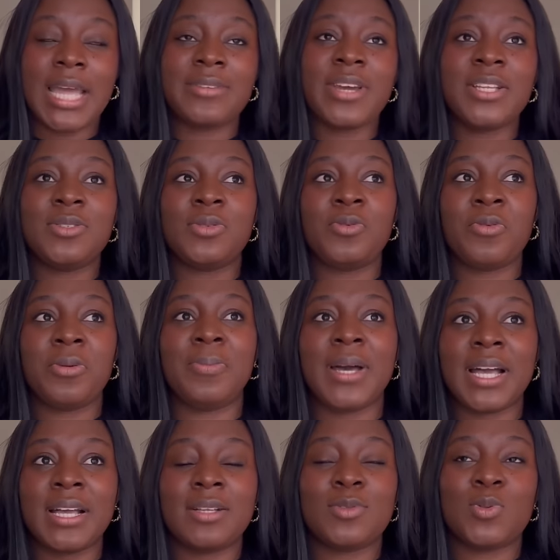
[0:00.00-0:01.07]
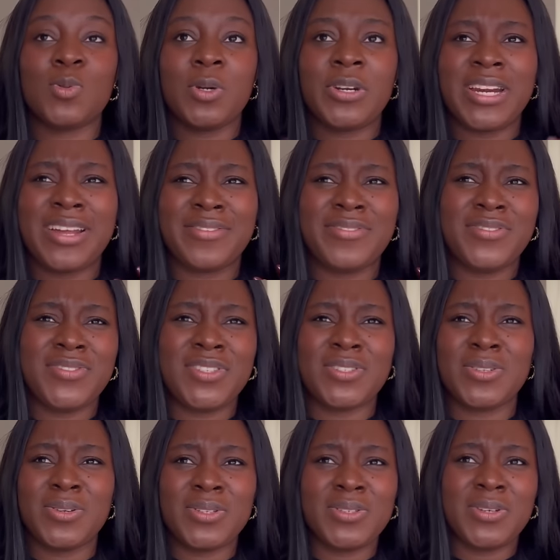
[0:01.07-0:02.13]
I tried to do remark, 250
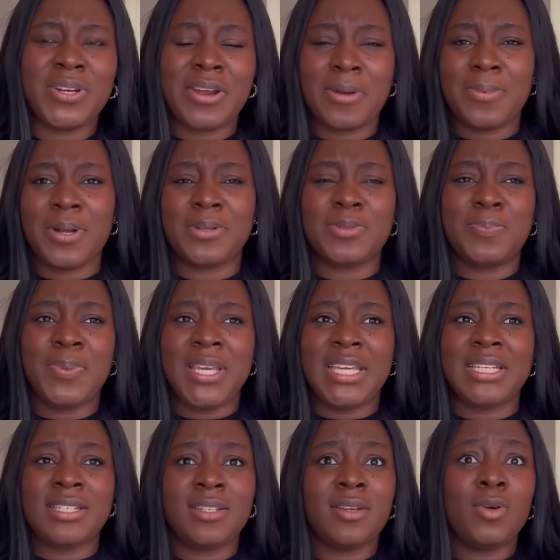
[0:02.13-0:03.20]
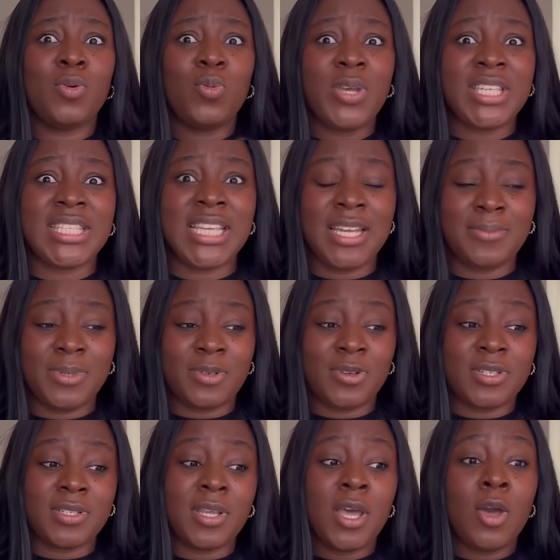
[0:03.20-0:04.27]
zloty or about paid, wasted
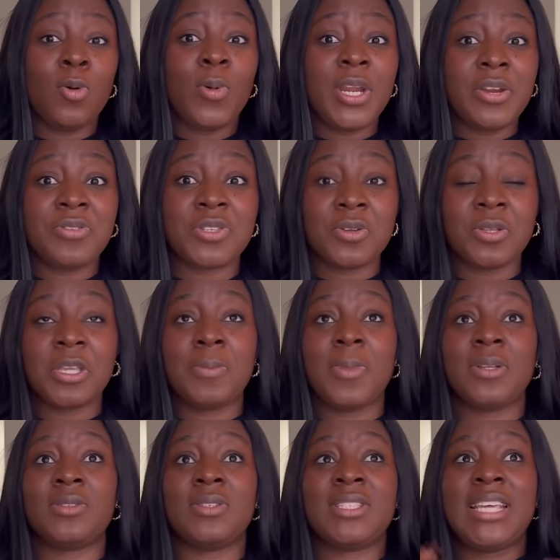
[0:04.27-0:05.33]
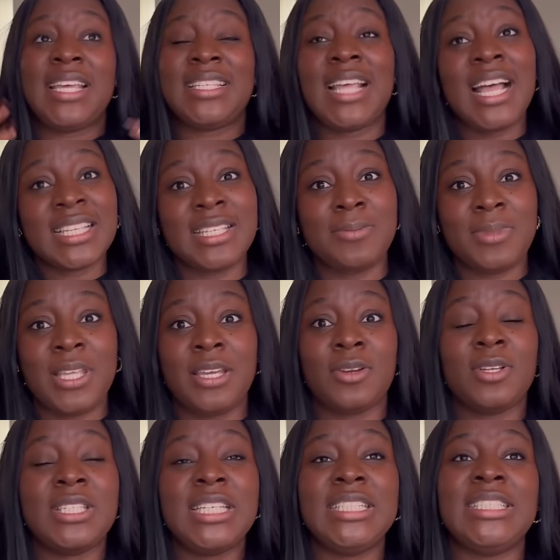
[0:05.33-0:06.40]
because when the result came out, it was the exact same thing.
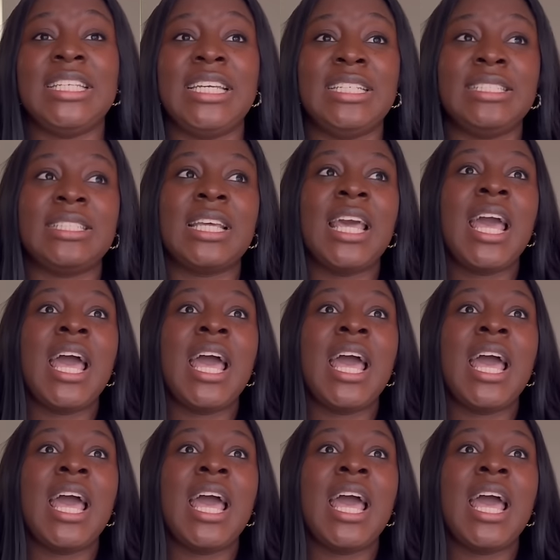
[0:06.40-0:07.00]
Nothing changed.